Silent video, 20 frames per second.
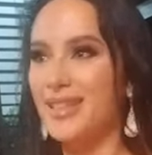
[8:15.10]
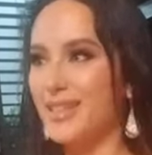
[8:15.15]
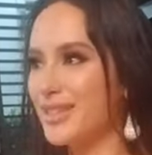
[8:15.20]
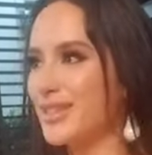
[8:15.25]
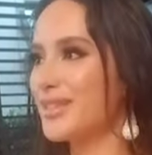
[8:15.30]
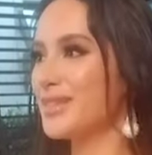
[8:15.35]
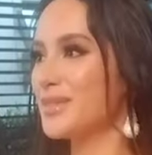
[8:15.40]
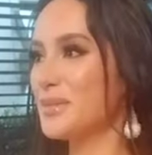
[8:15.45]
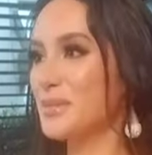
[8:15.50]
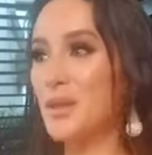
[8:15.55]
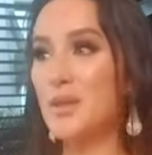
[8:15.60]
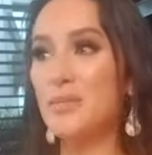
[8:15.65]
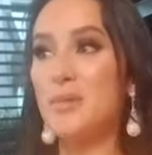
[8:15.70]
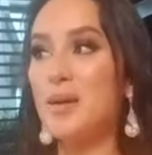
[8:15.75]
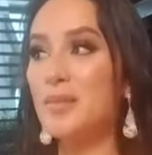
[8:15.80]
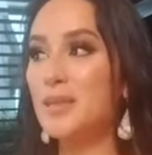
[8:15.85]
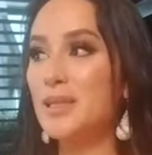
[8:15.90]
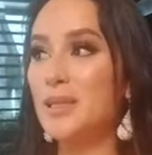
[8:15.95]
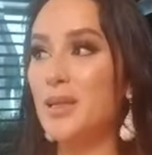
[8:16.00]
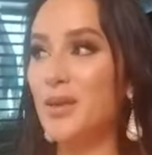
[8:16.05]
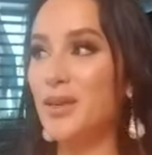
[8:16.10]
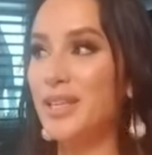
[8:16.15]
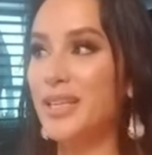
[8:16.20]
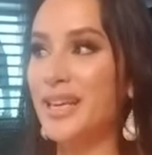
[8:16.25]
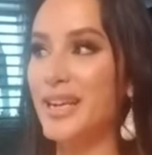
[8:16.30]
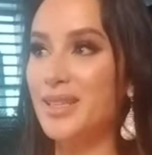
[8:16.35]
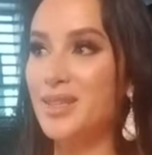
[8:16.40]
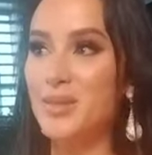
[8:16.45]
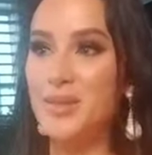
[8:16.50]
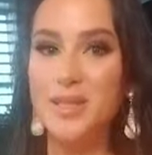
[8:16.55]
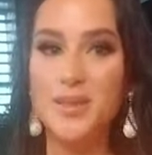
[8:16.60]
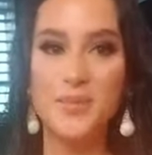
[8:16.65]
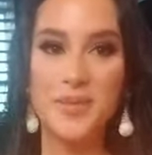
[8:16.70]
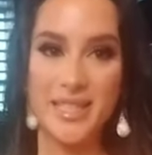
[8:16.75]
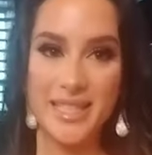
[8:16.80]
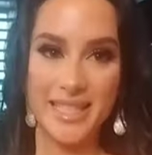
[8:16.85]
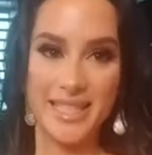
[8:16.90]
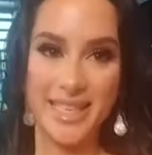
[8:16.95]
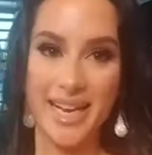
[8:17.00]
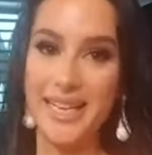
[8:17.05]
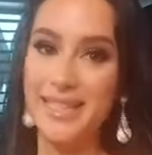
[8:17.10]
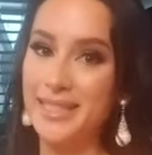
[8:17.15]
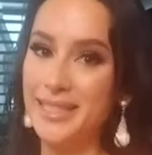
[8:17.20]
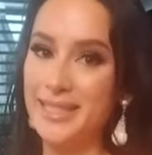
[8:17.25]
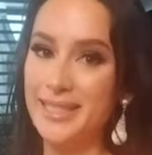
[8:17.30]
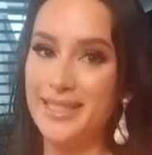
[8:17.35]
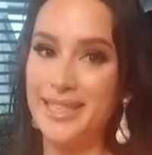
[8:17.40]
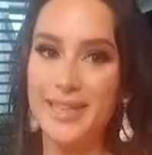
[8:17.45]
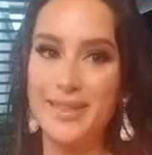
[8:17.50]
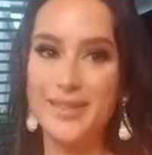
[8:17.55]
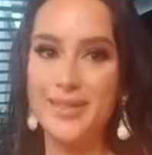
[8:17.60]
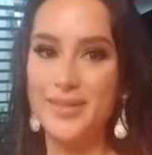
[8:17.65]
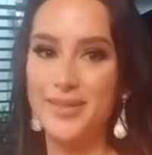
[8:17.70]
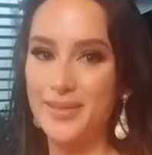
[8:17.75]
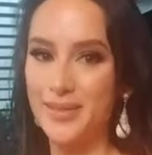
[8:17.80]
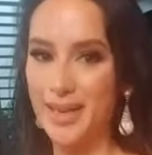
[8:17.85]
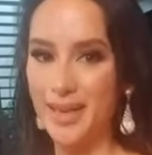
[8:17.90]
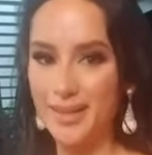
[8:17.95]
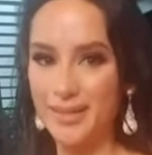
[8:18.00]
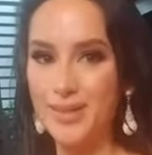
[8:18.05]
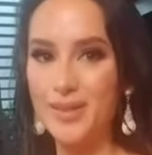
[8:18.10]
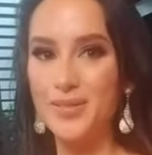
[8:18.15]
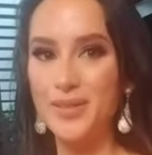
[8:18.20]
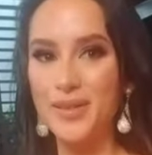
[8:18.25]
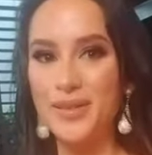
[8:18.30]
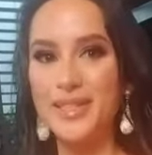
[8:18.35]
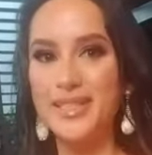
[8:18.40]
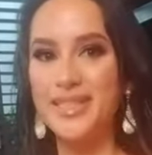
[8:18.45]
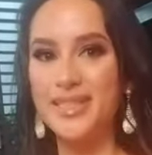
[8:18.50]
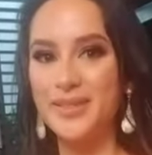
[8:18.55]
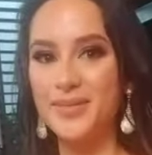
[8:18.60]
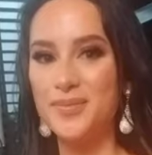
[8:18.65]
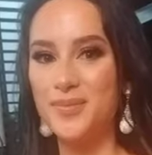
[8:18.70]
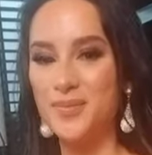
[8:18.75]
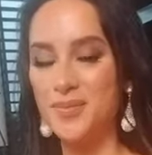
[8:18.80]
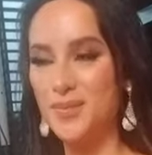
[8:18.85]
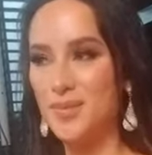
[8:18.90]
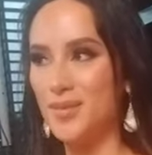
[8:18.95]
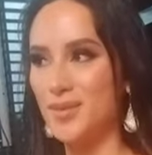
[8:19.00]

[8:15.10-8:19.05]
They're probably learning as we speak. I didn't tell. It was very.